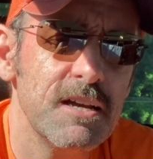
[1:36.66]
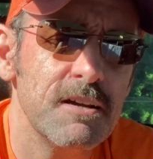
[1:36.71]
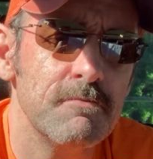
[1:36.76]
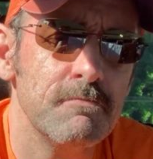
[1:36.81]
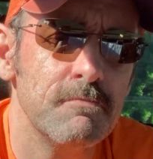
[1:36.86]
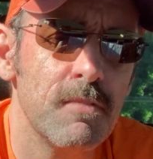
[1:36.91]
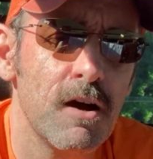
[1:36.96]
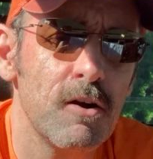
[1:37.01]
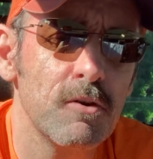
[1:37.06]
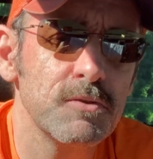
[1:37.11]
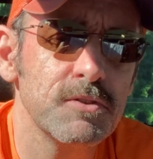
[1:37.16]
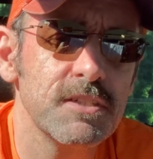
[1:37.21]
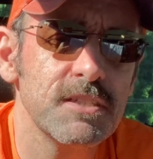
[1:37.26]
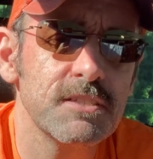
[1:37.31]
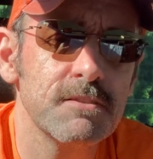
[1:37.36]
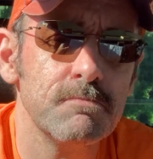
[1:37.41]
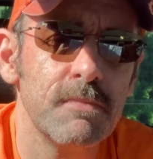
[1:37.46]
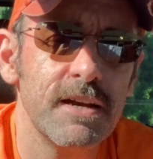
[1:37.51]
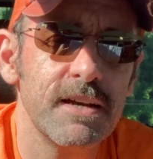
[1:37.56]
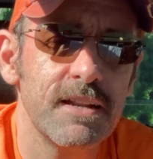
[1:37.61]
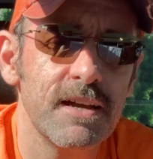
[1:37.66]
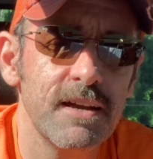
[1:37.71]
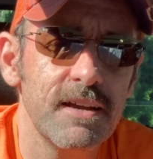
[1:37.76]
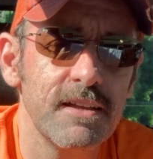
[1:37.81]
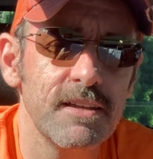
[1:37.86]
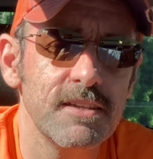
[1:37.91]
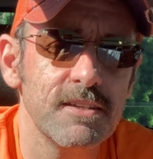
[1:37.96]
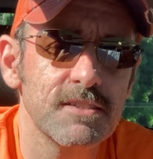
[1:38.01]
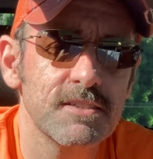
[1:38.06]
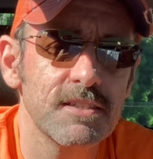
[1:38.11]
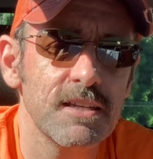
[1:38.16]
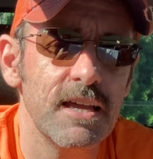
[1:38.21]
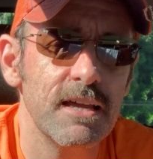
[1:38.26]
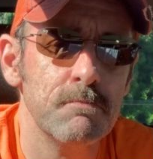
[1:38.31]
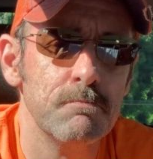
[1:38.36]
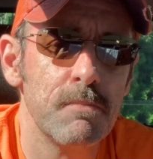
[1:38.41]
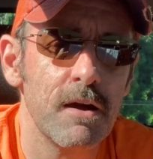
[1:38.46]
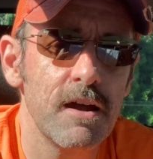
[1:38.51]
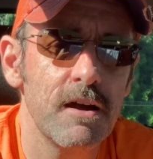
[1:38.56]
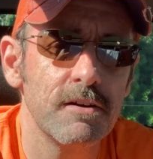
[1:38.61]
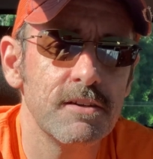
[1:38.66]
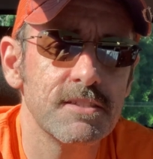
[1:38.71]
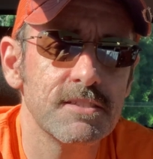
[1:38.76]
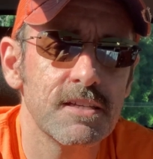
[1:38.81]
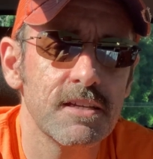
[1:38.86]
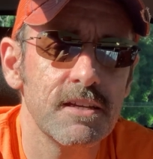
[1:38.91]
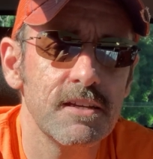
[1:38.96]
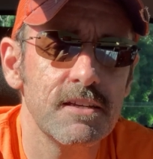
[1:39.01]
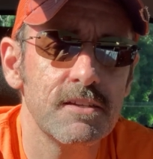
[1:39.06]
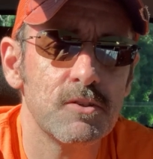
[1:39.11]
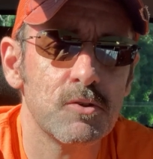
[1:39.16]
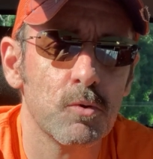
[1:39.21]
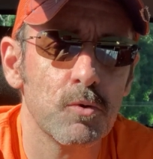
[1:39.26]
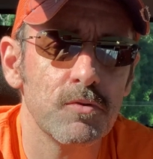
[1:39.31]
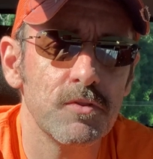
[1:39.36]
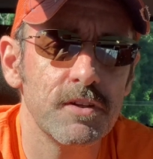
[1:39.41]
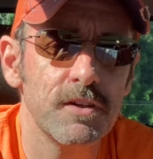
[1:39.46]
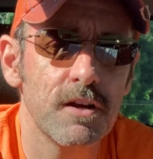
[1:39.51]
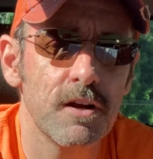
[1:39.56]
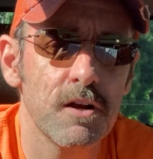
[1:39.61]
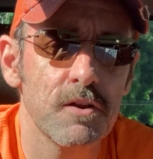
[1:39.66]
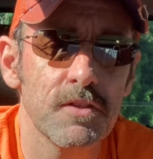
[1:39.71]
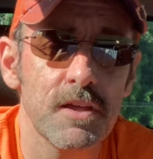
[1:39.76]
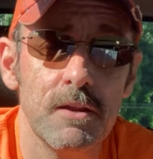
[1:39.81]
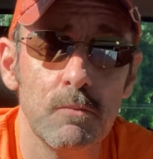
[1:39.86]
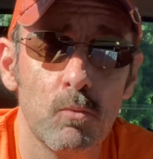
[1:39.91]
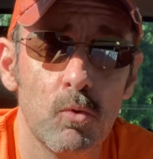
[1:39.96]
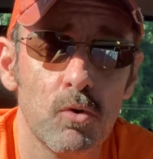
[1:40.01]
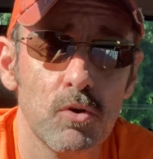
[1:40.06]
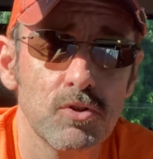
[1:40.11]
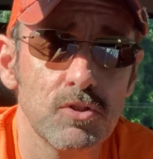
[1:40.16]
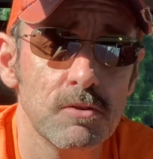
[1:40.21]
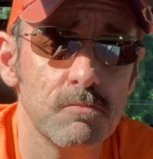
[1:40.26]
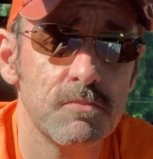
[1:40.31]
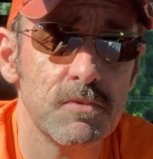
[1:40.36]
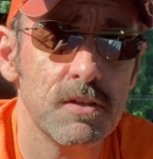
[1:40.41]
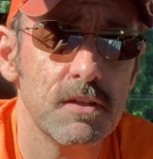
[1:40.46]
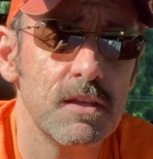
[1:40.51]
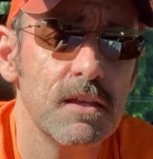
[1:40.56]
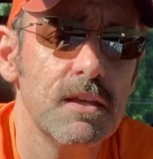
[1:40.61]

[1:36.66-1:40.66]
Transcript: Moses made haste and bowed his head toward the earth and worshipped.